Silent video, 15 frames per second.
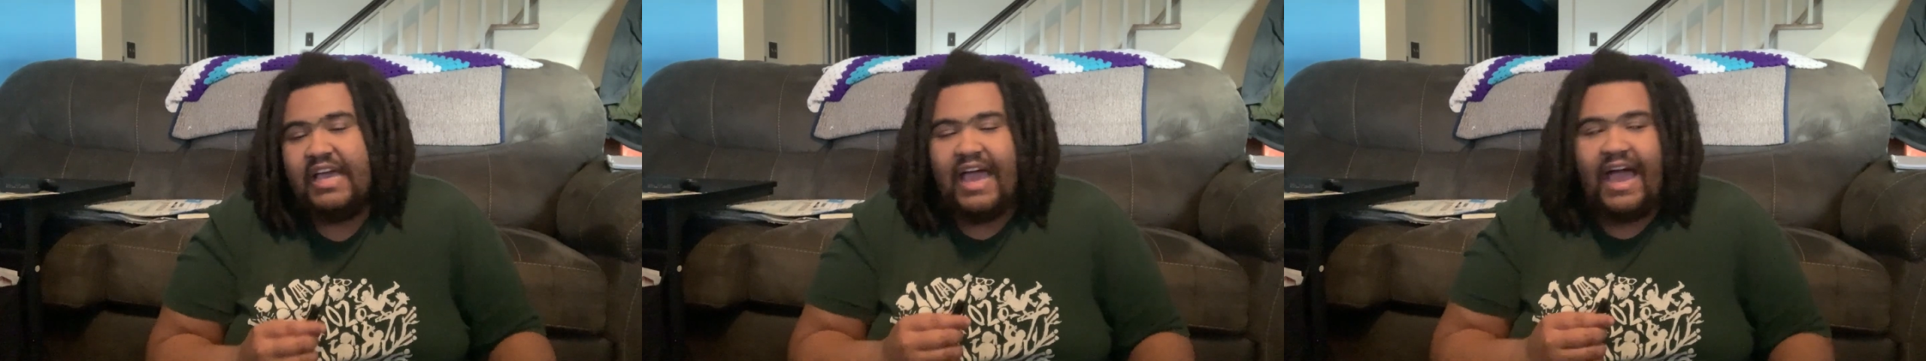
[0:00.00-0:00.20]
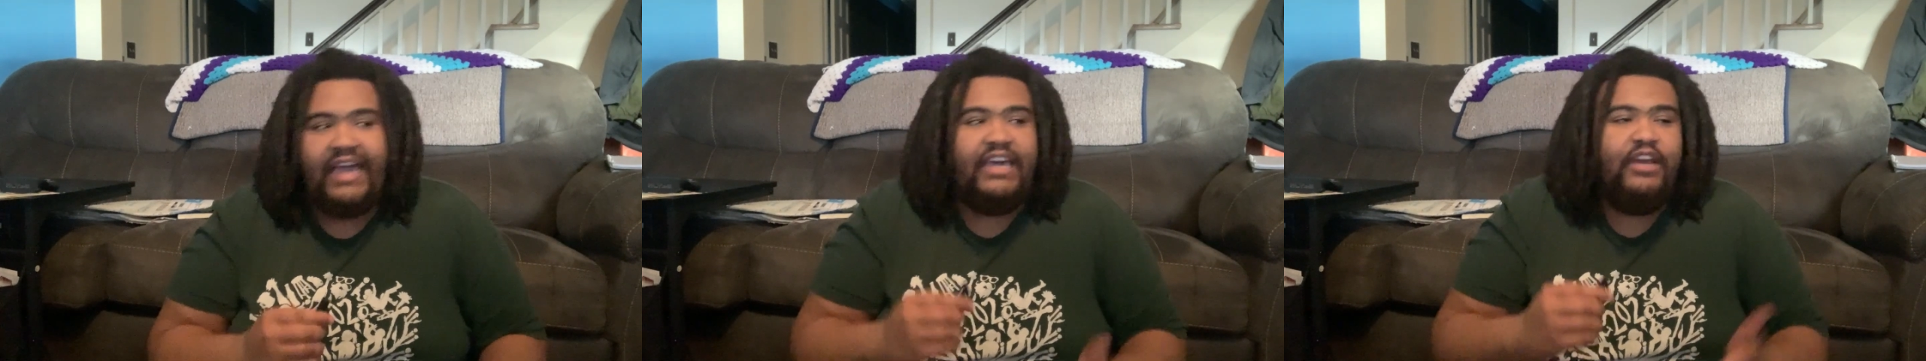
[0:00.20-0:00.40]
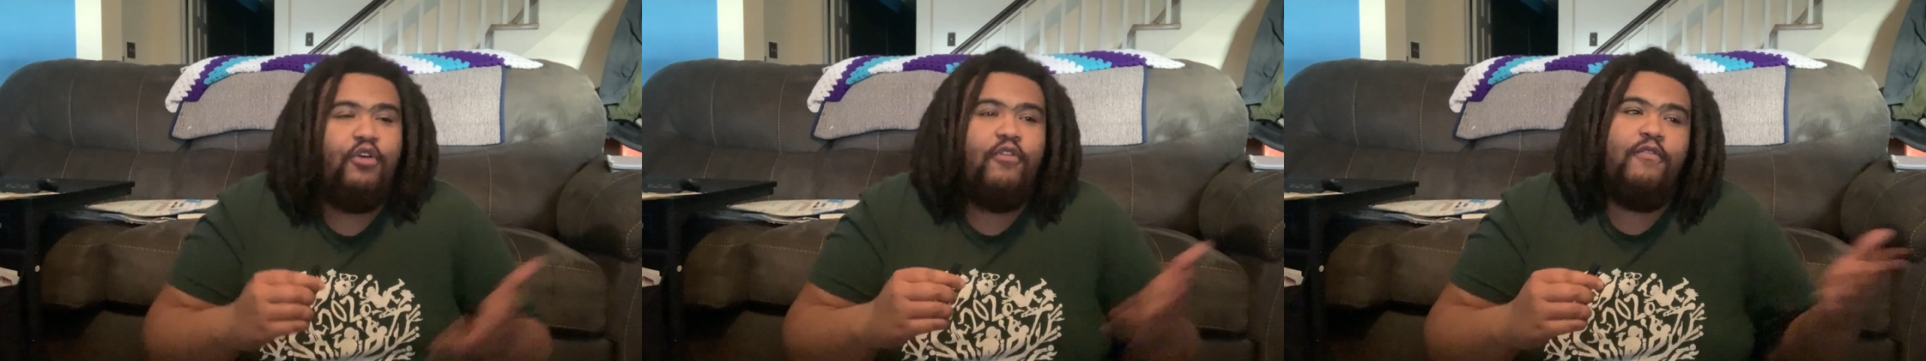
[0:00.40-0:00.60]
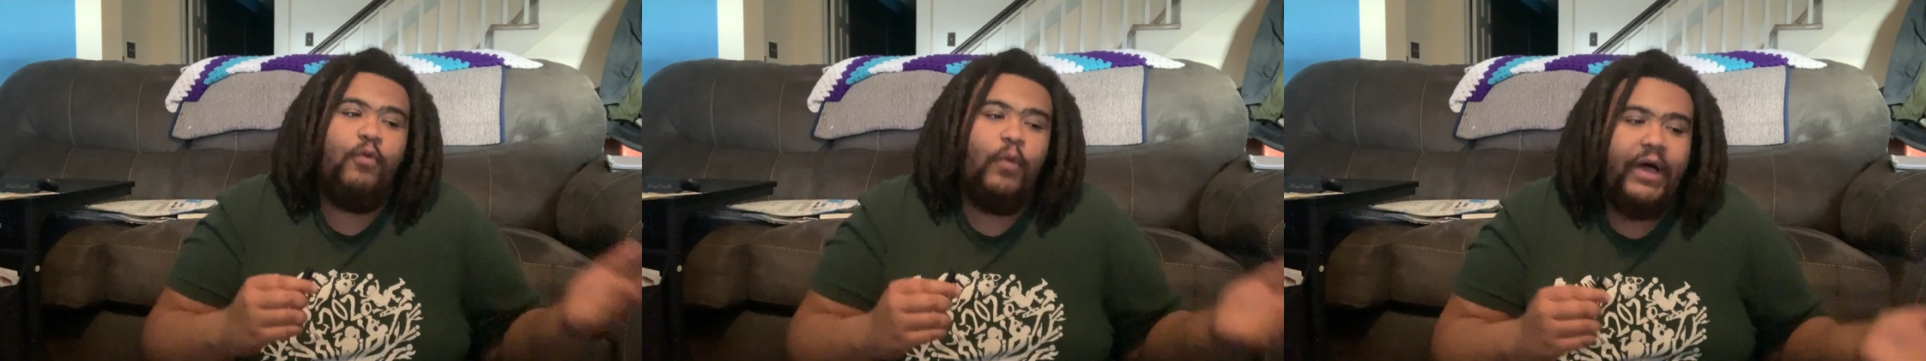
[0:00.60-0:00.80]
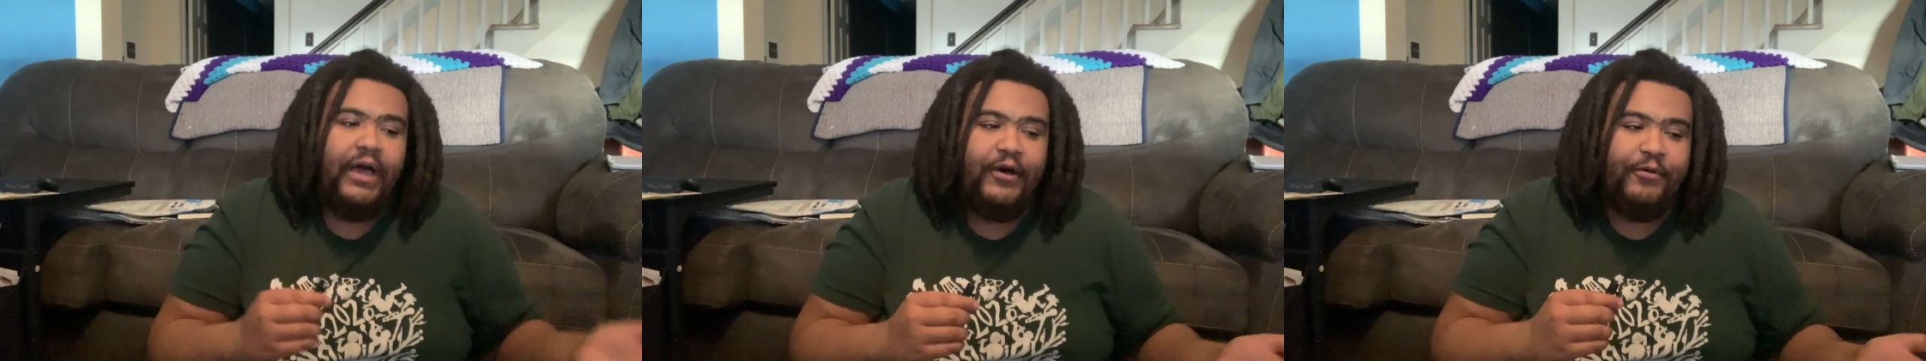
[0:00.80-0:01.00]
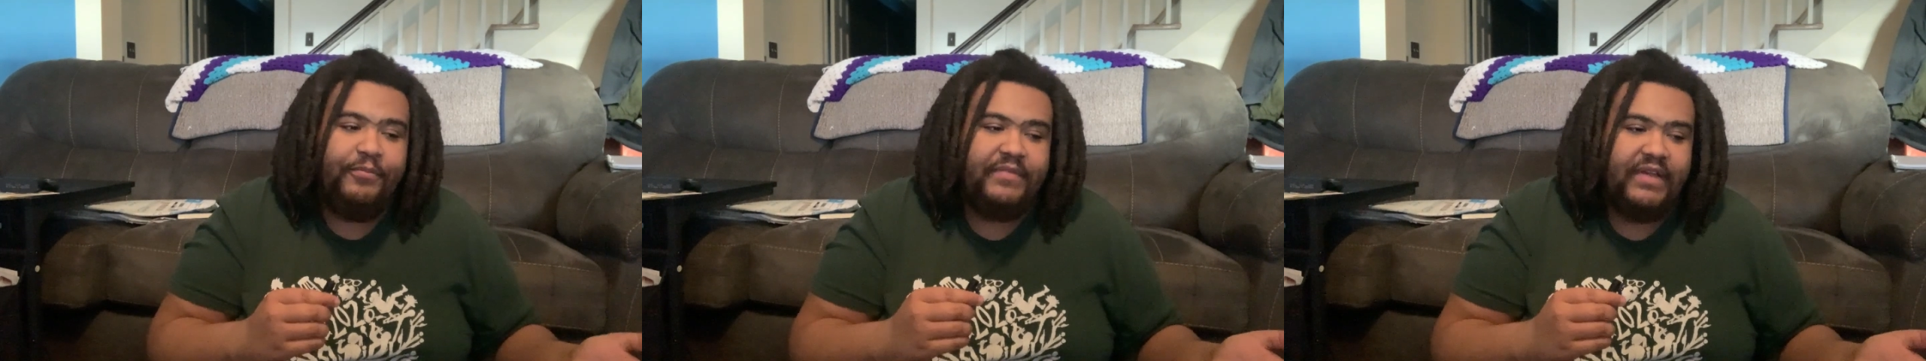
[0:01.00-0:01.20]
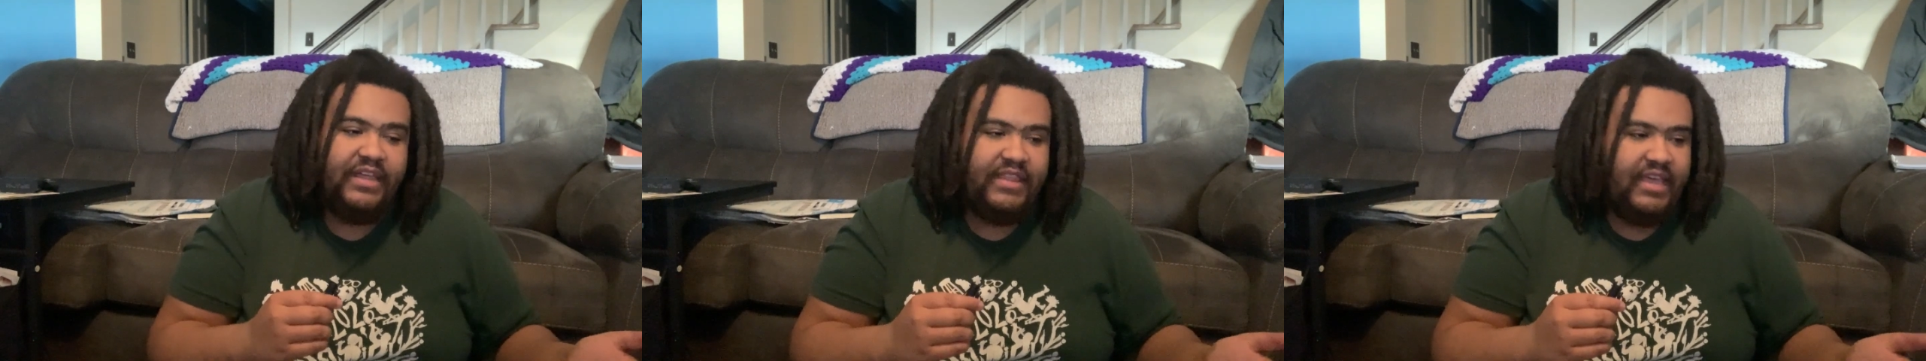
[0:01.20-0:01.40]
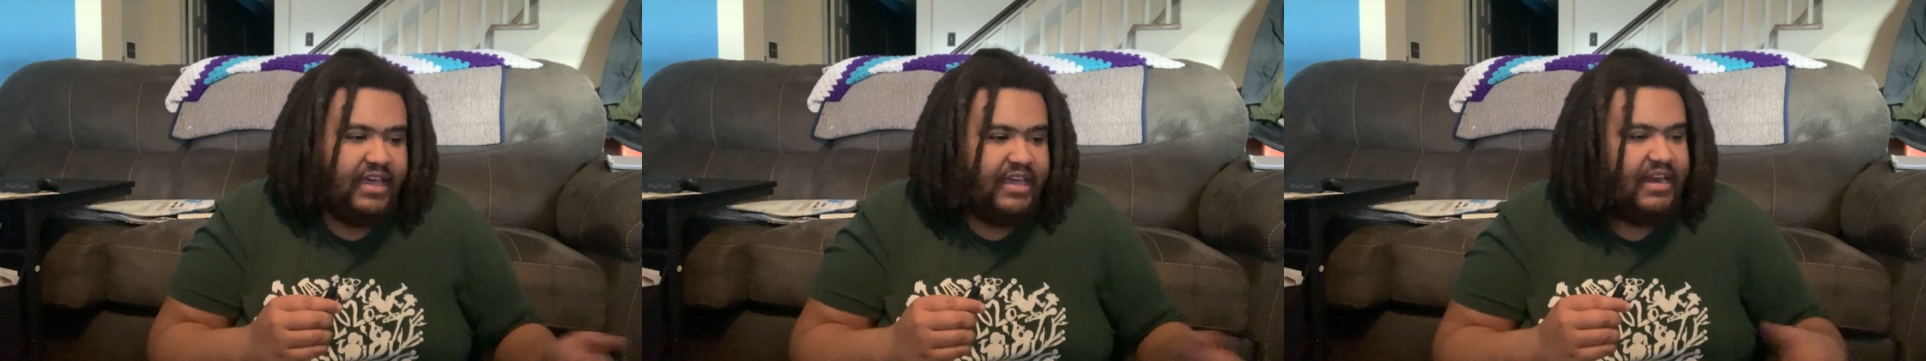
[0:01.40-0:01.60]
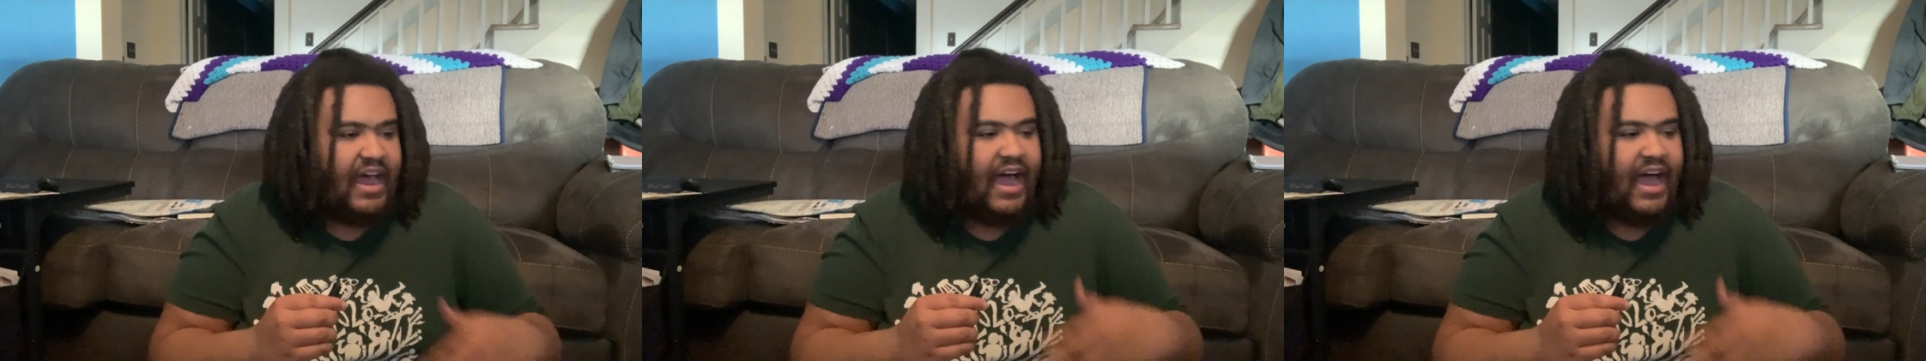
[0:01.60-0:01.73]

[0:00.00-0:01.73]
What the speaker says: I get overwhelmed, and then